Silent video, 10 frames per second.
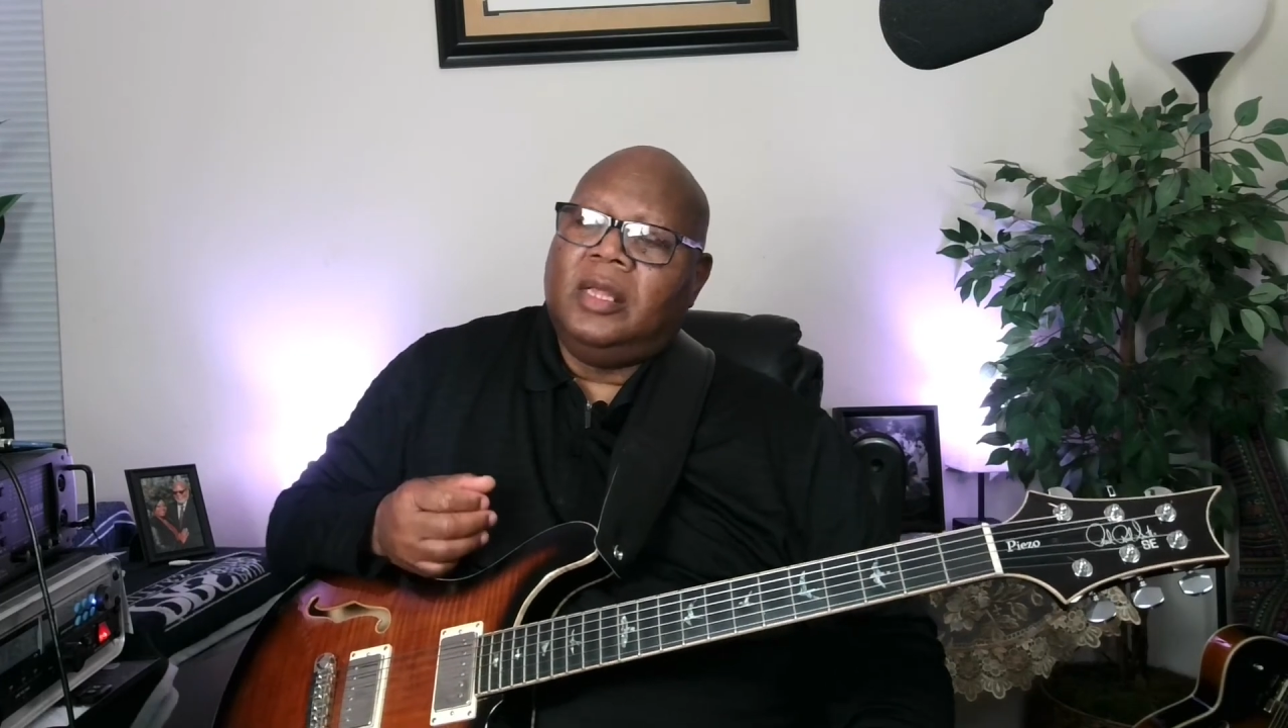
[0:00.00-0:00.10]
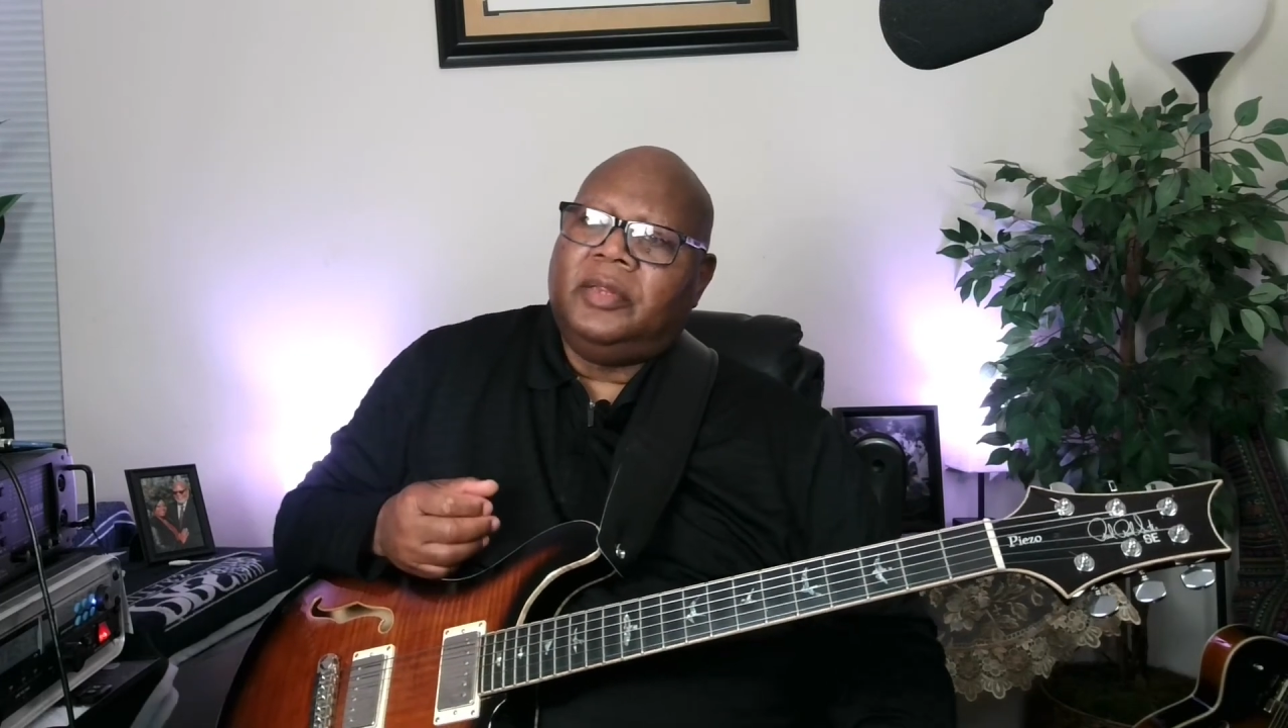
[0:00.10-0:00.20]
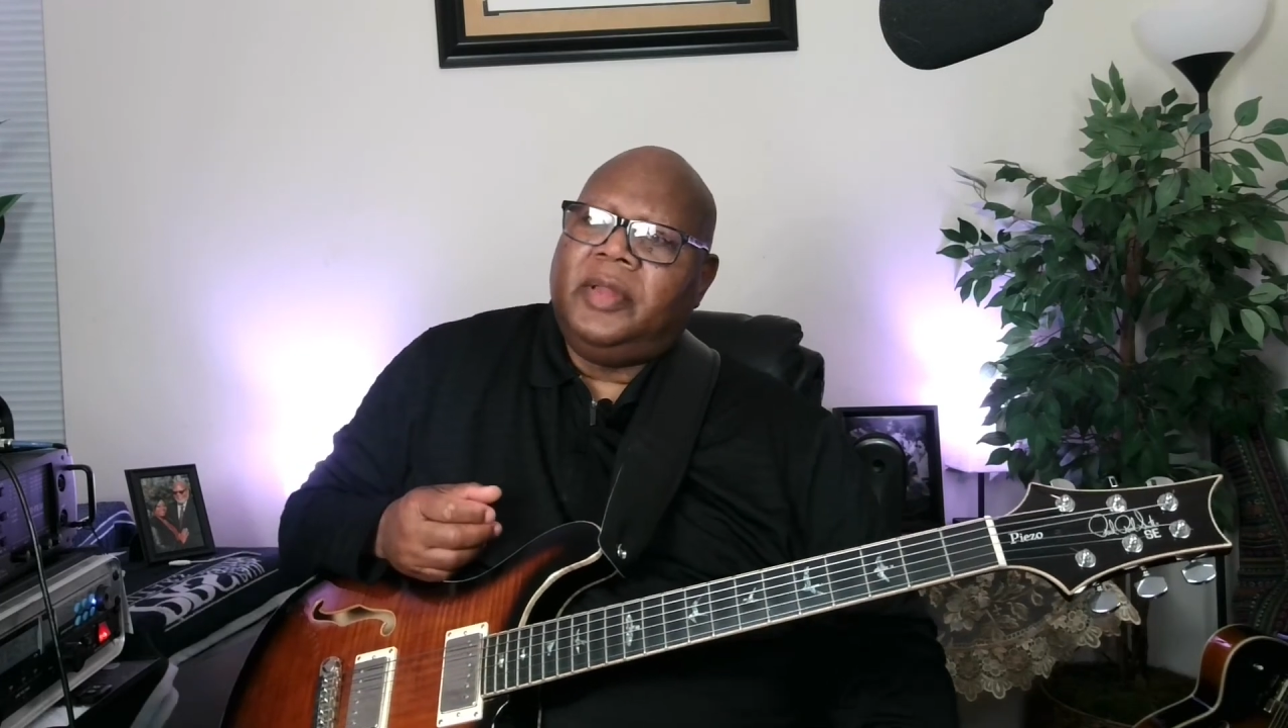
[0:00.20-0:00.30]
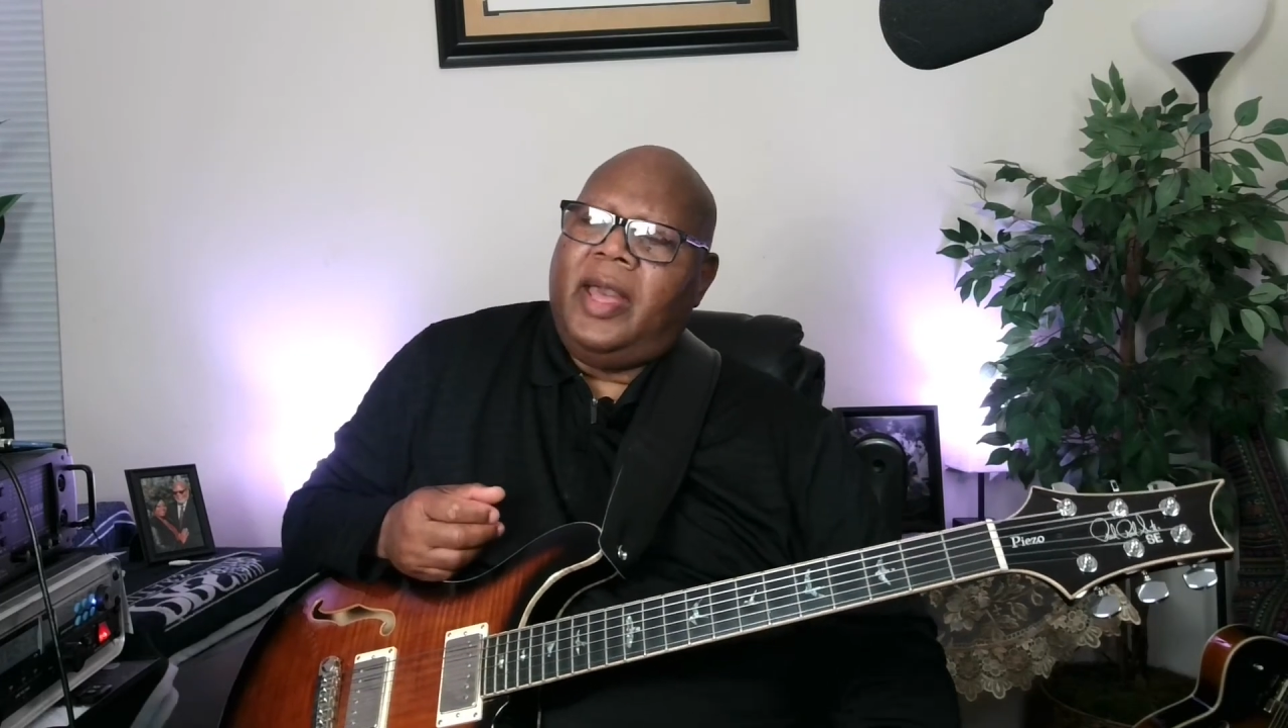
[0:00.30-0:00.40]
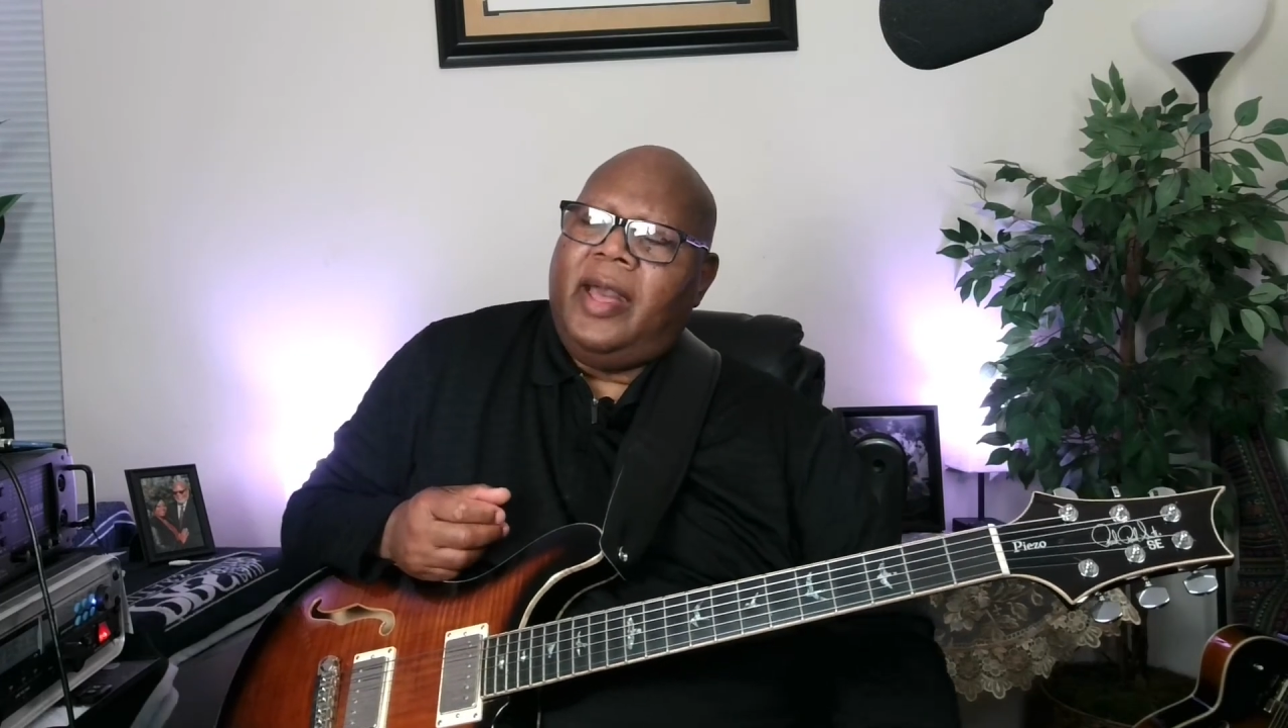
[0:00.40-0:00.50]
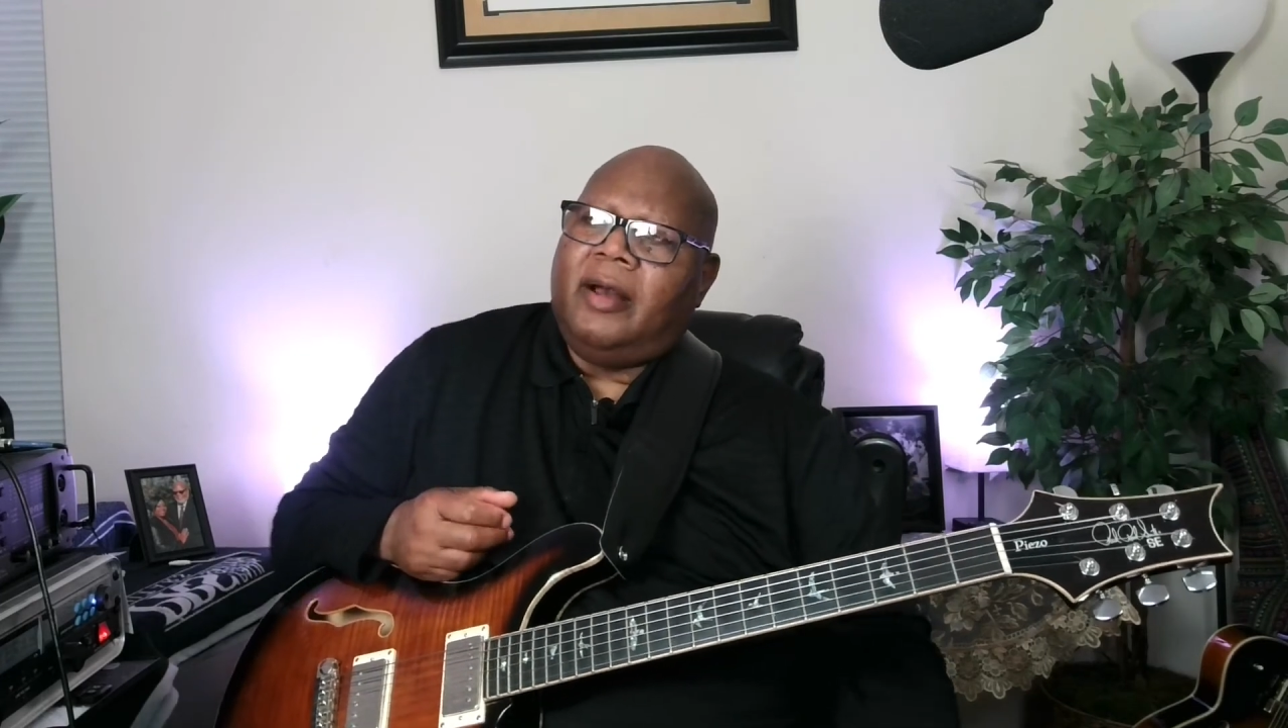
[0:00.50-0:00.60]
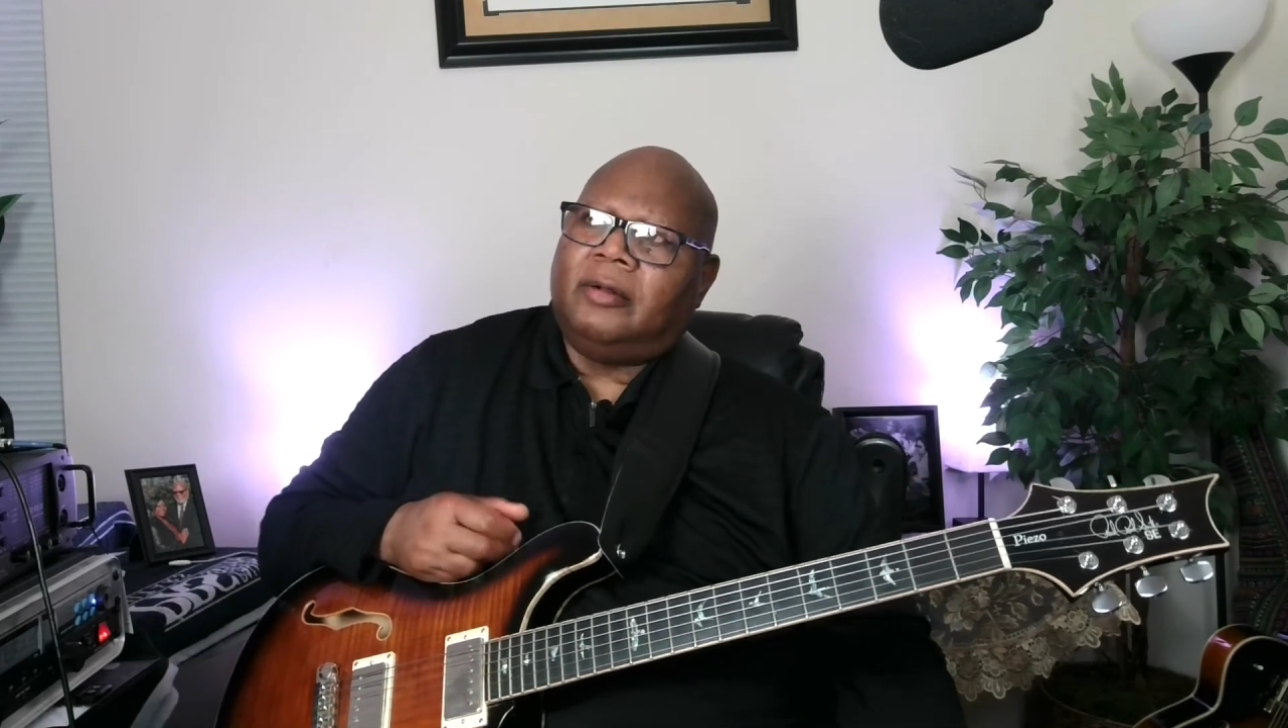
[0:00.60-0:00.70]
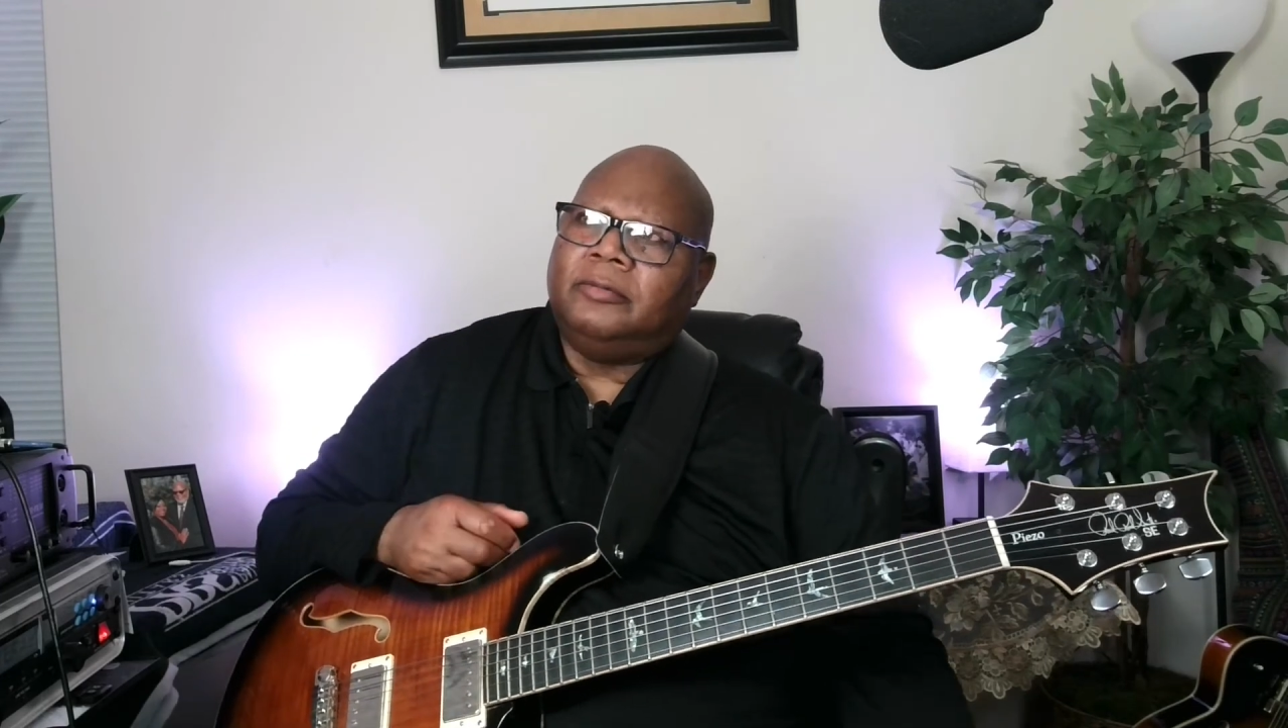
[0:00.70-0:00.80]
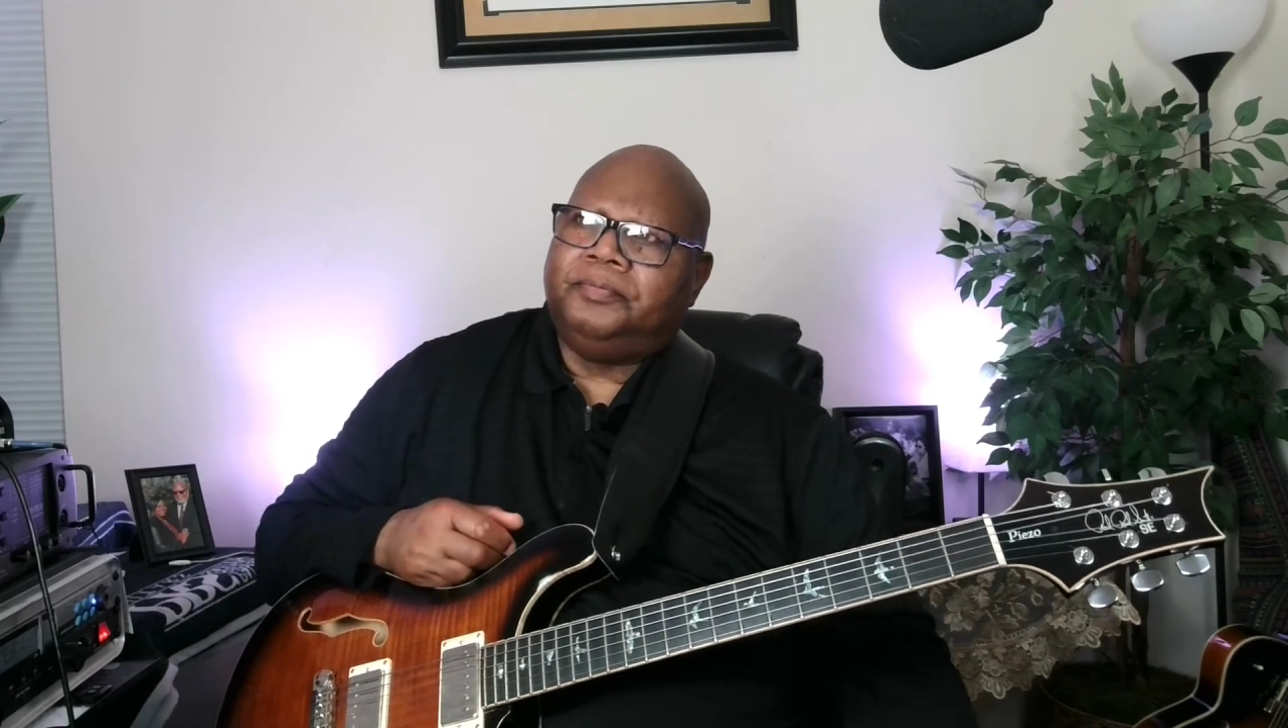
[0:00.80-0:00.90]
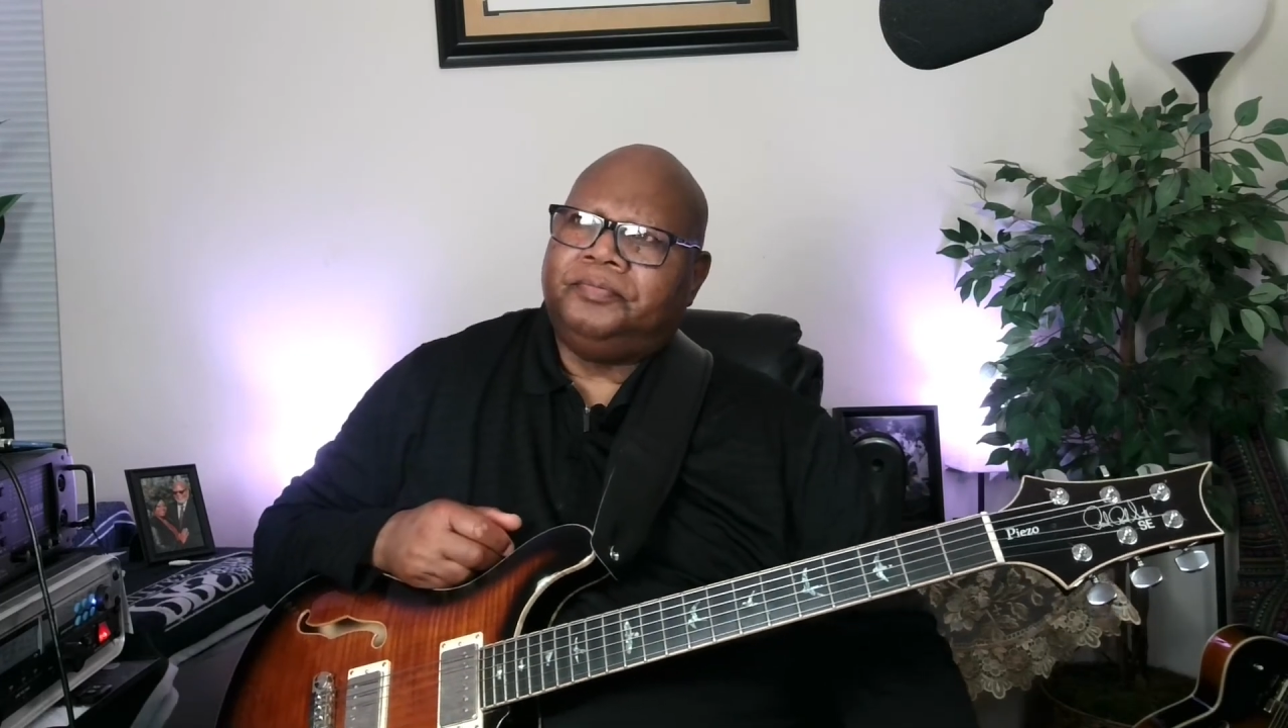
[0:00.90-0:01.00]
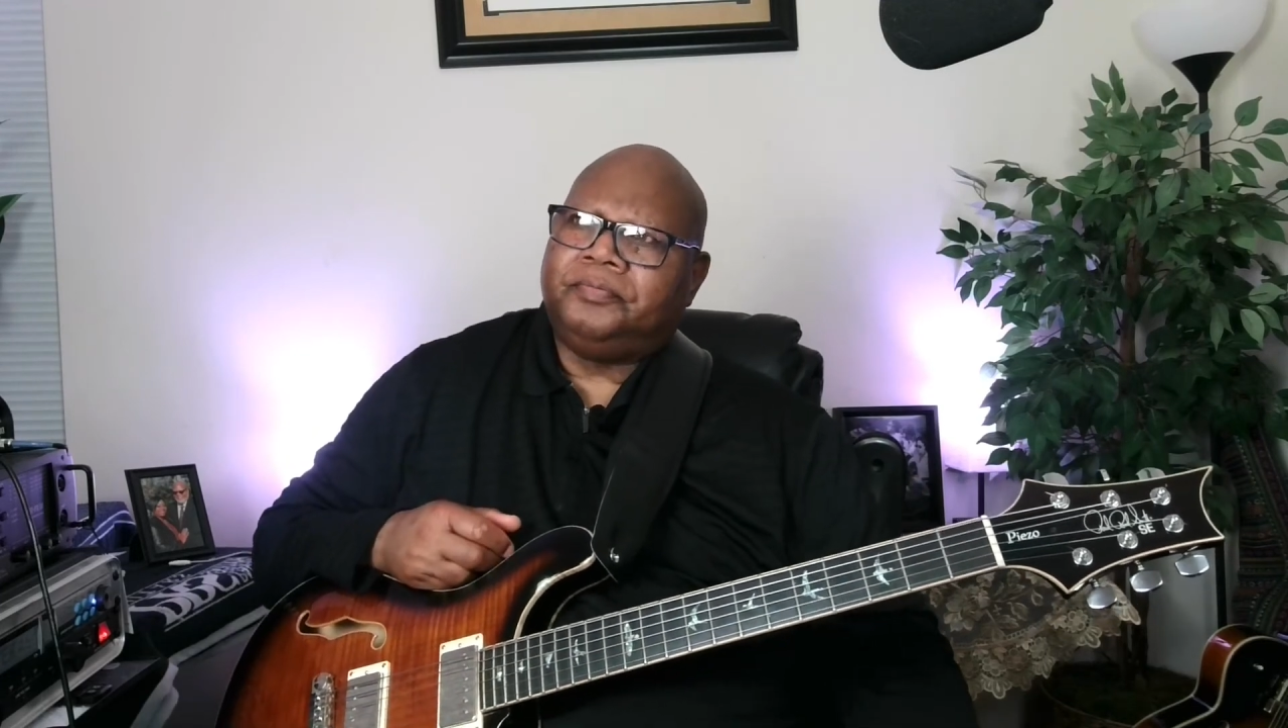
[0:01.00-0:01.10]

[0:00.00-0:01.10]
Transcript: Now,